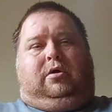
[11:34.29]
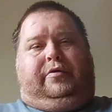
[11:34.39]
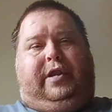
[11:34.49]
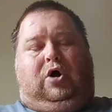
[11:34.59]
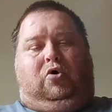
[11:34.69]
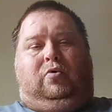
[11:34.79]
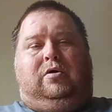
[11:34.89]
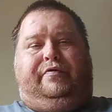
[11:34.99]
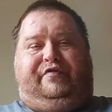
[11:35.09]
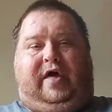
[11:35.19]
Now,
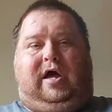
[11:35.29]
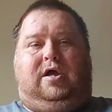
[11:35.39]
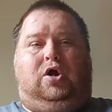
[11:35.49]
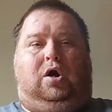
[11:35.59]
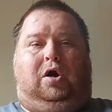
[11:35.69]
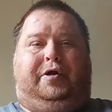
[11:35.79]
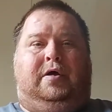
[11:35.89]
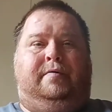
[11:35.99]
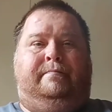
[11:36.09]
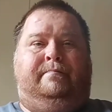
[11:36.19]
that yard,
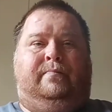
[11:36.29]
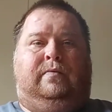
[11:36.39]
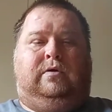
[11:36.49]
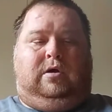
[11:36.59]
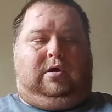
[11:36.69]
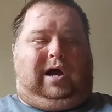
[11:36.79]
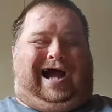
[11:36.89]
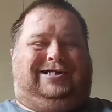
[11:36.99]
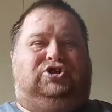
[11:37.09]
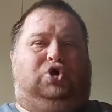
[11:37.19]

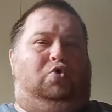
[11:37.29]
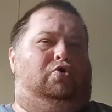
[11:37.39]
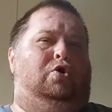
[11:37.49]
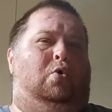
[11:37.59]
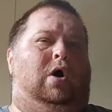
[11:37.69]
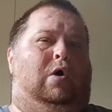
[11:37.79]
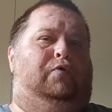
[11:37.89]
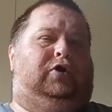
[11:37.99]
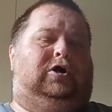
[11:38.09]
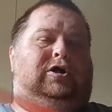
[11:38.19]
I don't know how
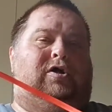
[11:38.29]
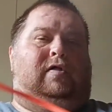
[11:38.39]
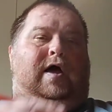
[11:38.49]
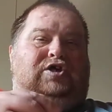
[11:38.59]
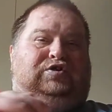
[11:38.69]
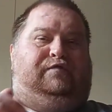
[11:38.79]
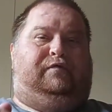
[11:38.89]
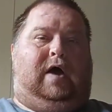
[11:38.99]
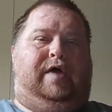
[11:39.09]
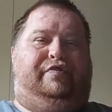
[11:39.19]
they're going to
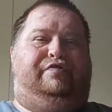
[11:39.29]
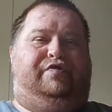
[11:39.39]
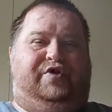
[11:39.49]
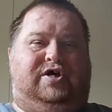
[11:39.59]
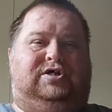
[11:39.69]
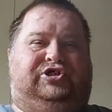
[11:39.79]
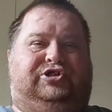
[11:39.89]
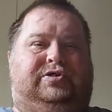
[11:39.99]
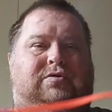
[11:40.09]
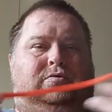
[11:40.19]
classify this
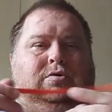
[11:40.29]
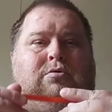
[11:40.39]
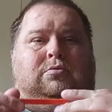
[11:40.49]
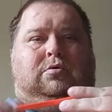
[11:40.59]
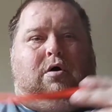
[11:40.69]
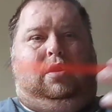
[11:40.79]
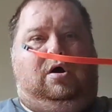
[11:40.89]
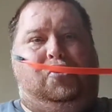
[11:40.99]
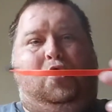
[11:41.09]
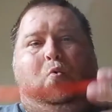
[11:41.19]

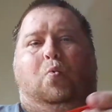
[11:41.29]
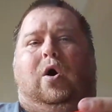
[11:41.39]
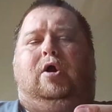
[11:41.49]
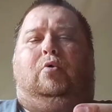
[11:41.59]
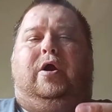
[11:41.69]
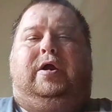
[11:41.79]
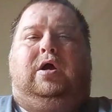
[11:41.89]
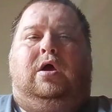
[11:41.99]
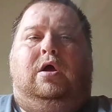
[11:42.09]
on wiring,